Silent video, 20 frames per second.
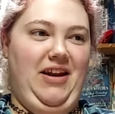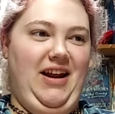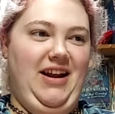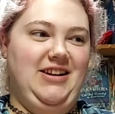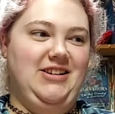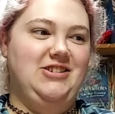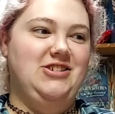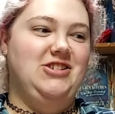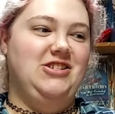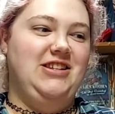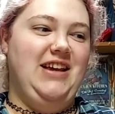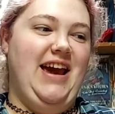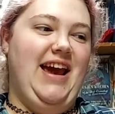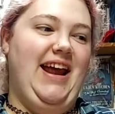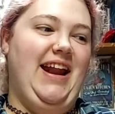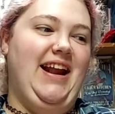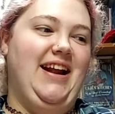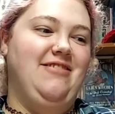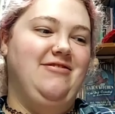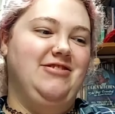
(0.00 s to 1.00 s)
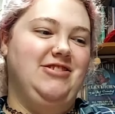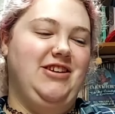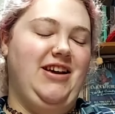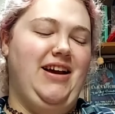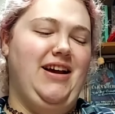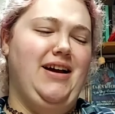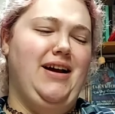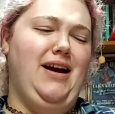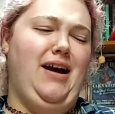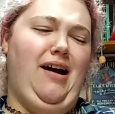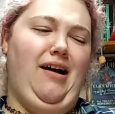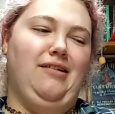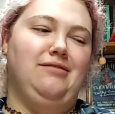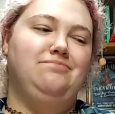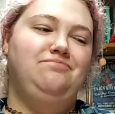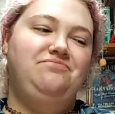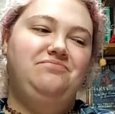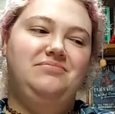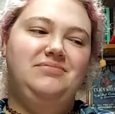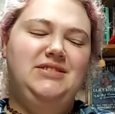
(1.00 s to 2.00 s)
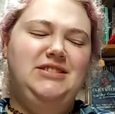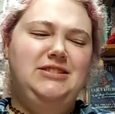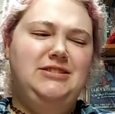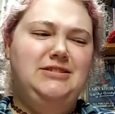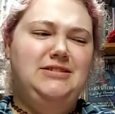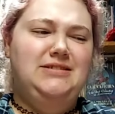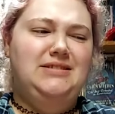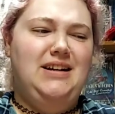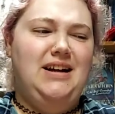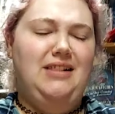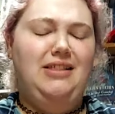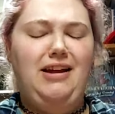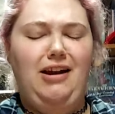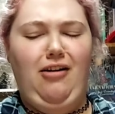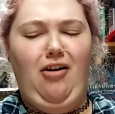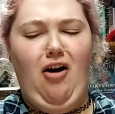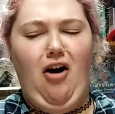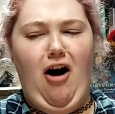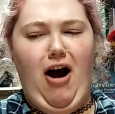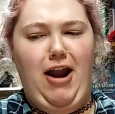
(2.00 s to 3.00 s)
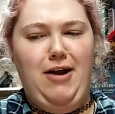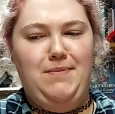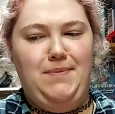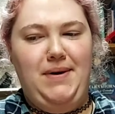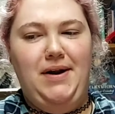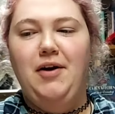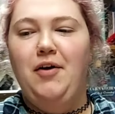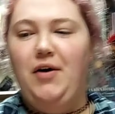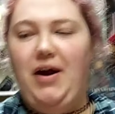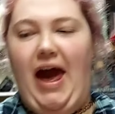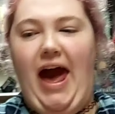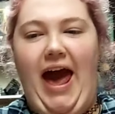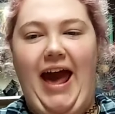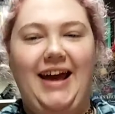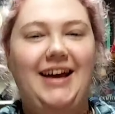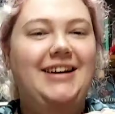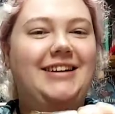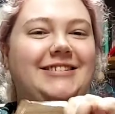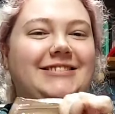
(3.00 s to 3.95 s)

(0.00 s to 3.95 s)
and I just ate it and was like, huh, little odd, but okay.